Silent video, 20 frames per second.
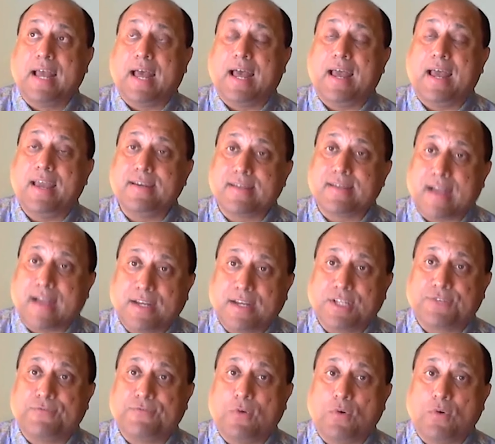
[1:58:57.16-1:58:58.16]
encourage
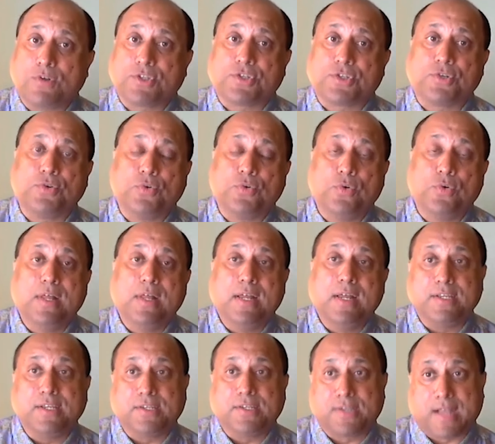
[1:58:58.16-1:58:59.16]
folks to
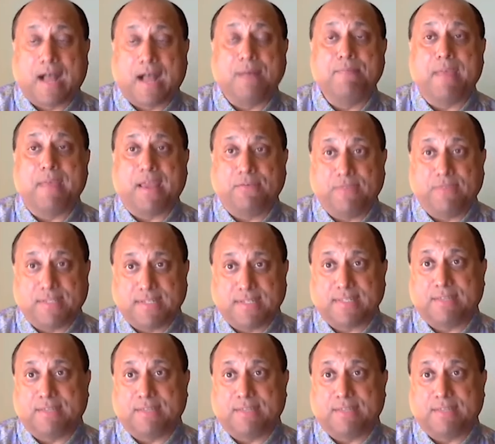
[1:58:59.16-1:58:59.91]
come and visit the